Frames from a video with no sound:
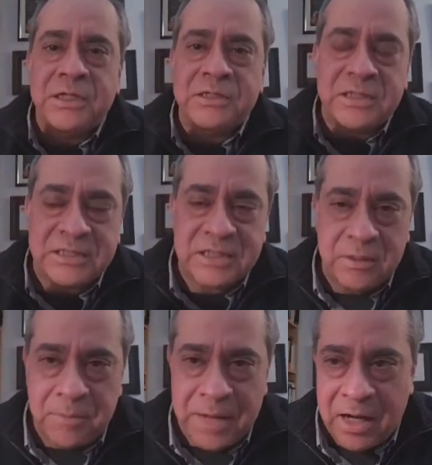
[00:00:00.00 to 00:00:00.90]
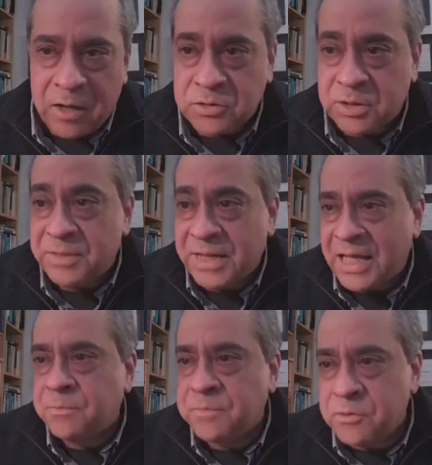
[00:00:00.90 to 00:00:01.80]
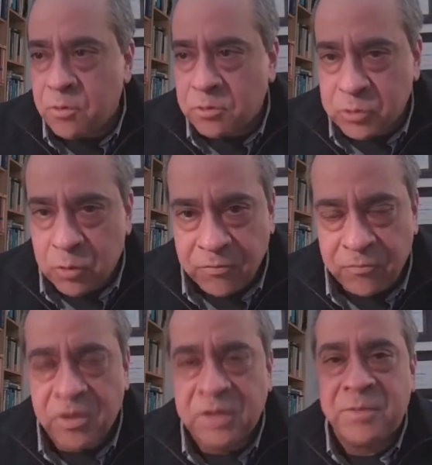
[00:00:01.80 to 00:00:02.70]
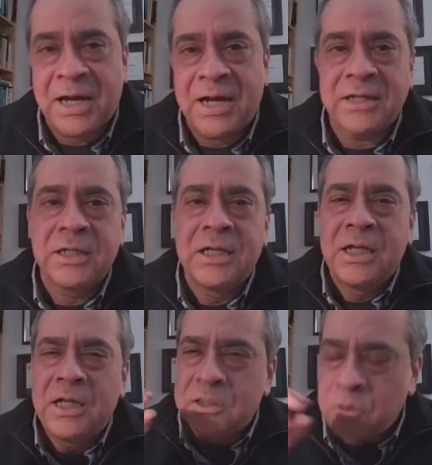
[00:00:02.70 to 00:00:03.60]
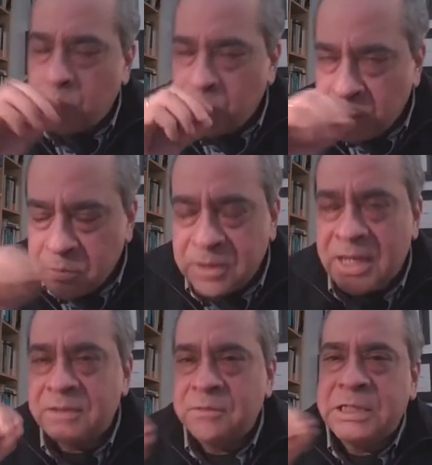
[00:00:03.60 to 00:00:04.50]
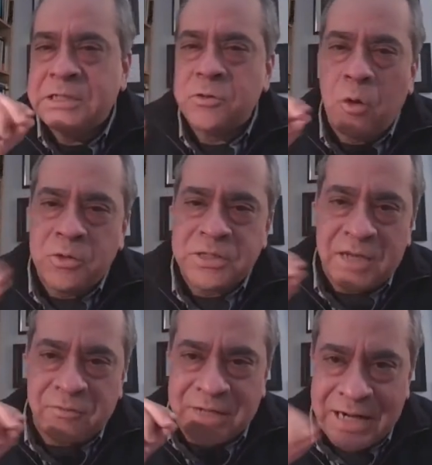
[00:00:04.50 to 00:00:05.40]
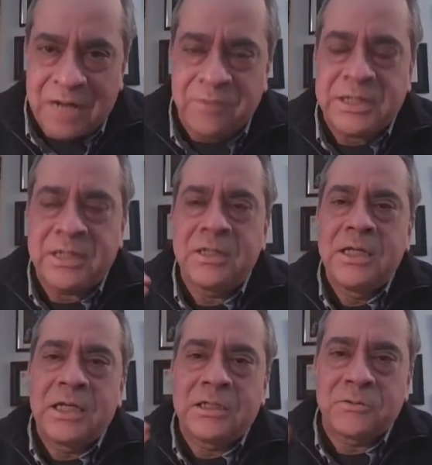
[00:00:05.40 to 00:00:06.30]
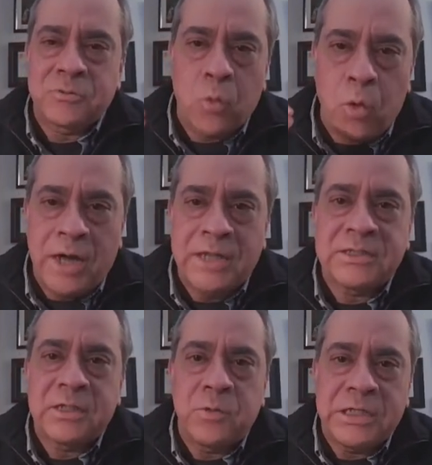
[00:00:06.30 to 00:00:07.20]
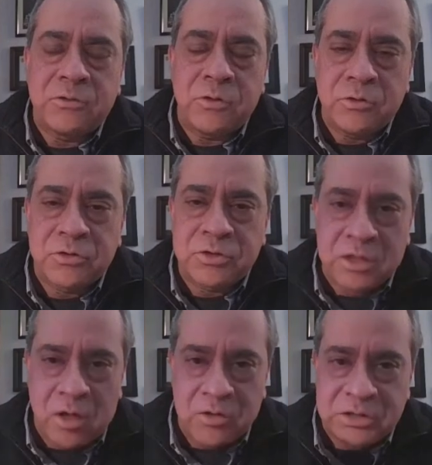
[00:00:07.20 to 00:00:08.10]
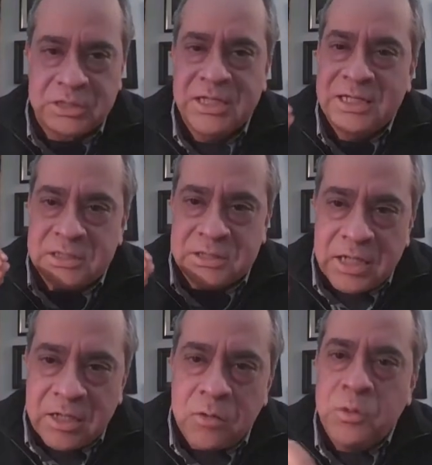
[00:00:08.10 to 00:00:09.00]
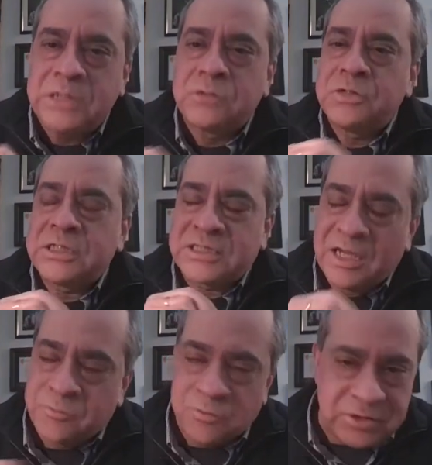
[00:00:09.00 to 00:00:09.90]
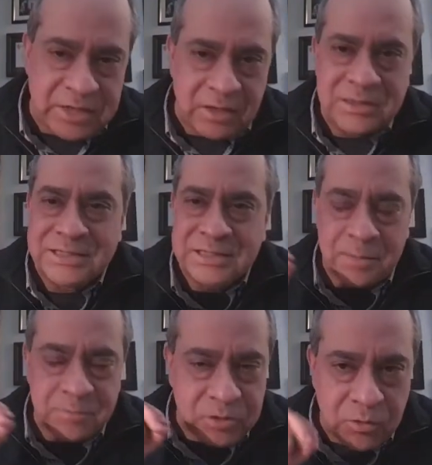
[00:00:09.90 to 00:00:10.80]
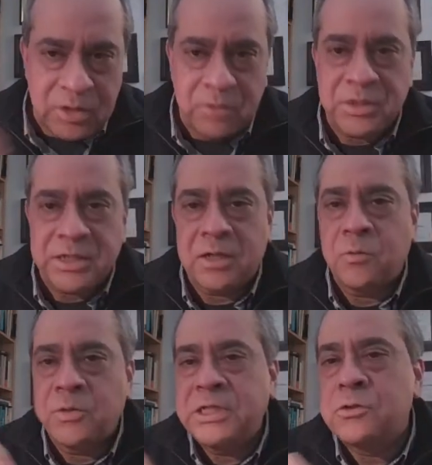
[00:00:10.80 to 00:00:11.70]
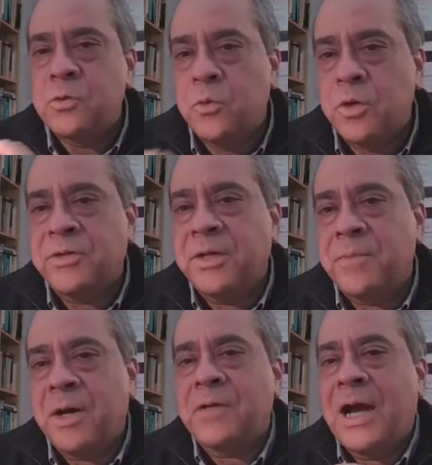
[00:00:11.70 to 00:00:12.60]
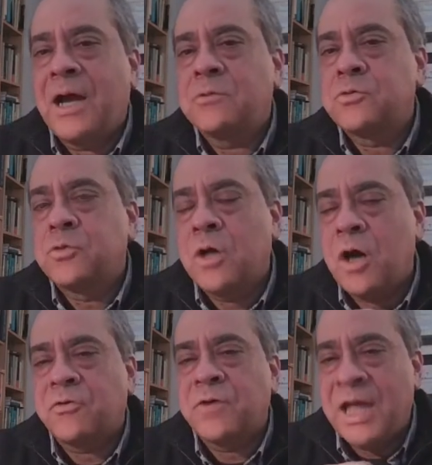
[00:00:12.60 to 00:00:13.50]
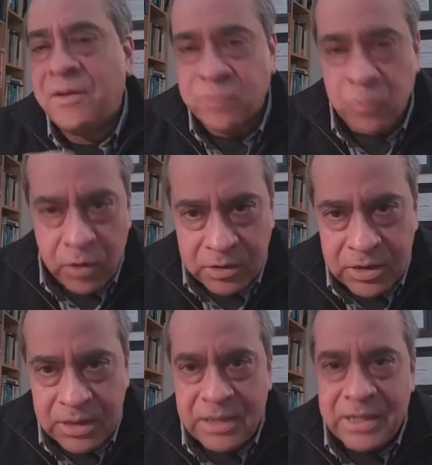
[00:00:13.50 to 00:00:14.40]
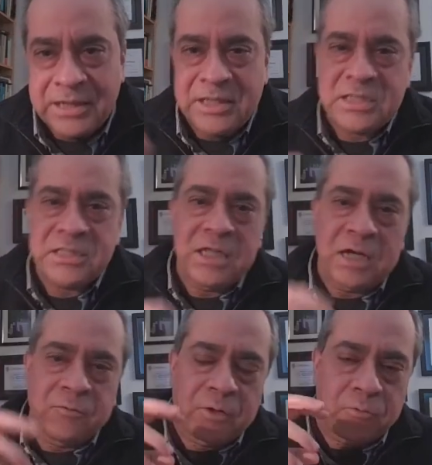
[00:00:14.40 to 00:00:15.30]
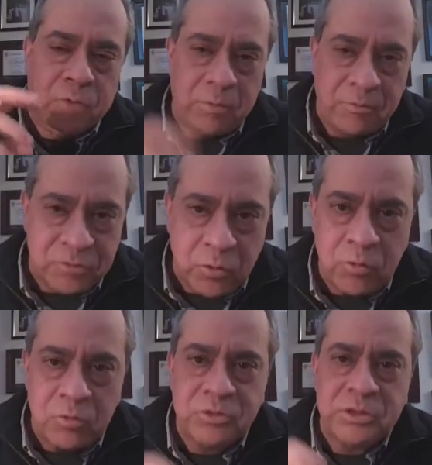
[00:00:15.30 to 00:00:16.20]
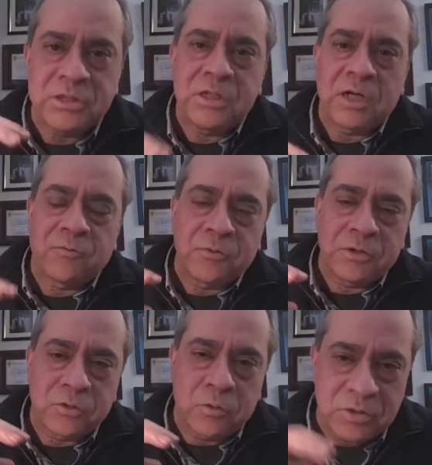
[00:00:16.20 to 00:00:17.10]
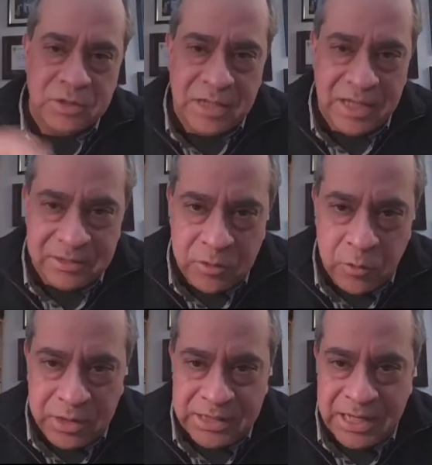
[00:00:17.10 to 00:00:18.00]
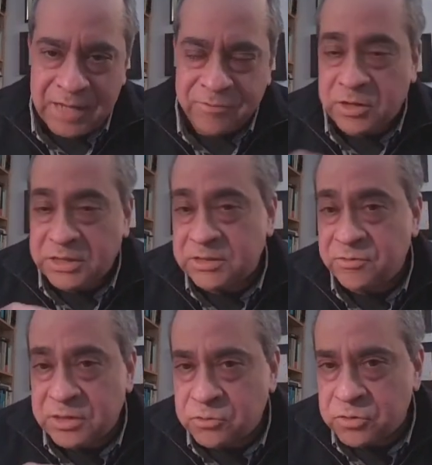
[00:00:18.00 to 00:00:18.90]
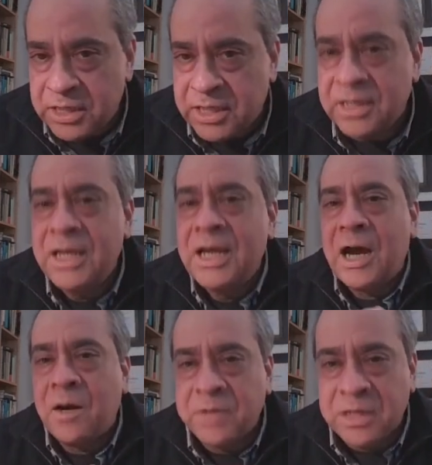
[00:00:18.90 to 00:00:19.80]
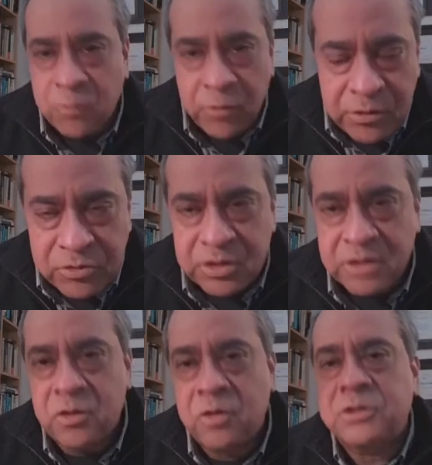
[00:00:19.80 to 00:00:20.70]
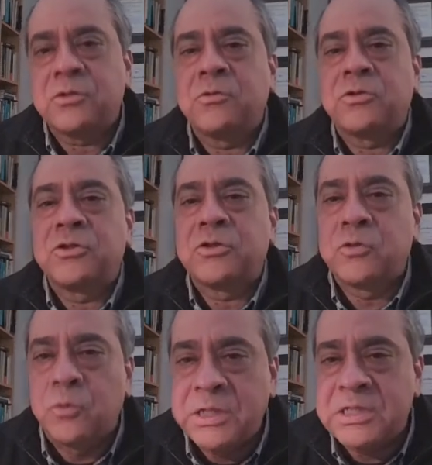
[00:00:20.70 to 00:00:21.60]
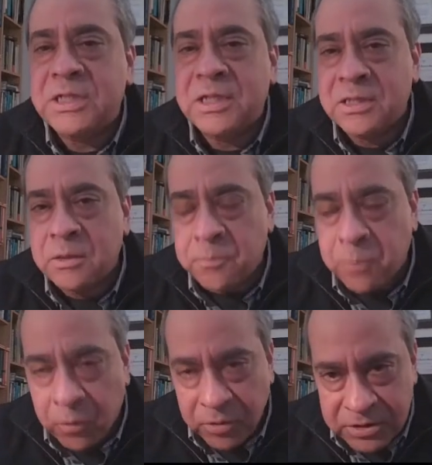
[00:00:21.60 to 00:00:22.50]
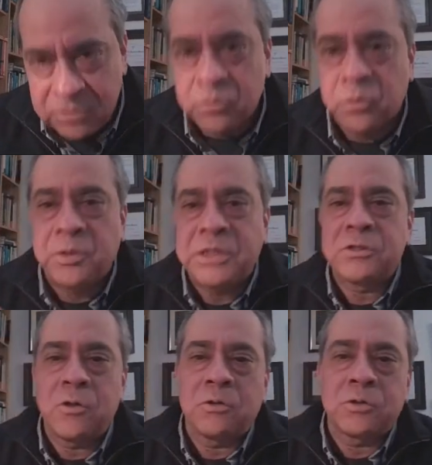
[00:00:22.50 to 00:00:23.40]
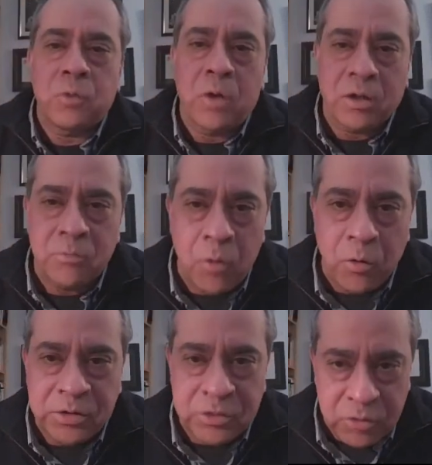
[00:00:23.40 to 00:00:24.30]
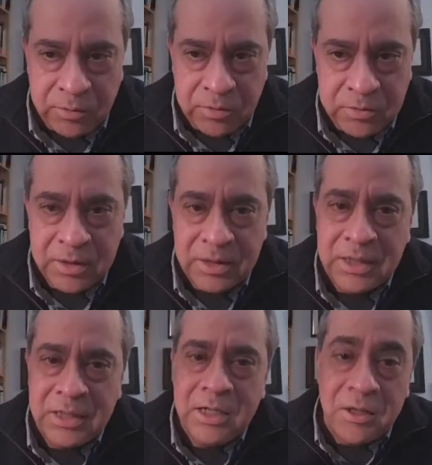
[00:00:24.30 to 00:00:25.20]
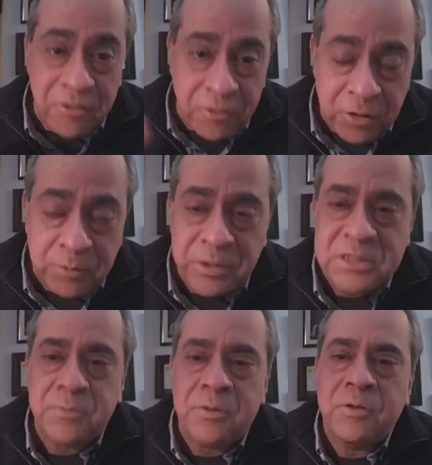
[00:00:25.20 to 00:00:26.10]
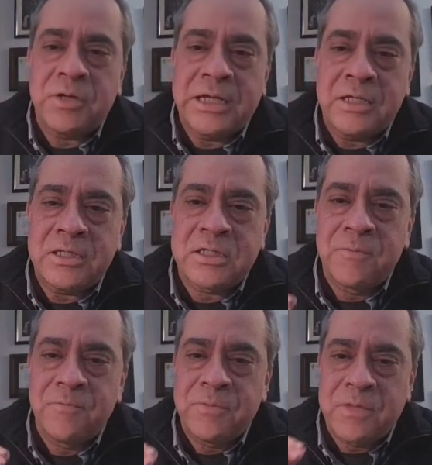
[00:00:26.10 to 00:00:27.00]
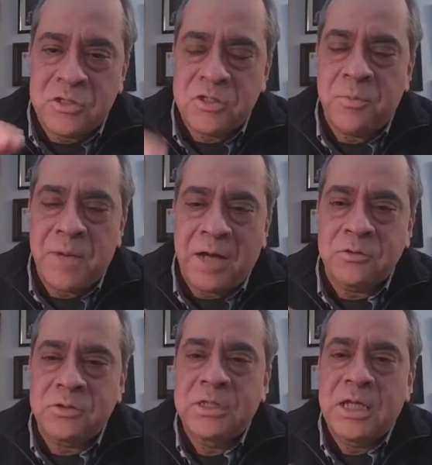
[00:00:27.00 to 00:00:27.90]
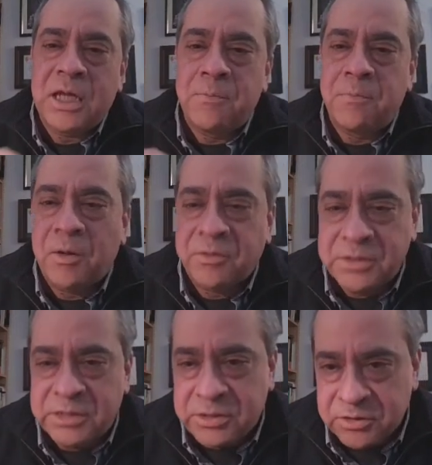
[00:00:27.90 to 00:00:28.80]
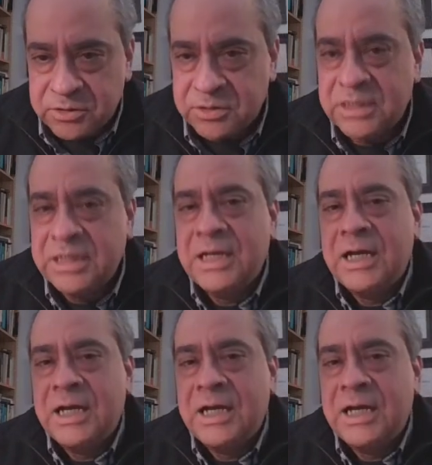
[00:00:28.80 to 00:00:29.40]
Is it about helping those who are falling behind? So we need to always have clarity in terms of why is that we need to use technology. Second, we need to design for scale. That's absolutely critical. We need to worry about how to cover everyone. This is not for a group of schools. This is not for the schools who can have connectivity today. How can we use technology solutions to reach the poorest, to reach those who are more in trouble? Third principle is this is about empowering teachers.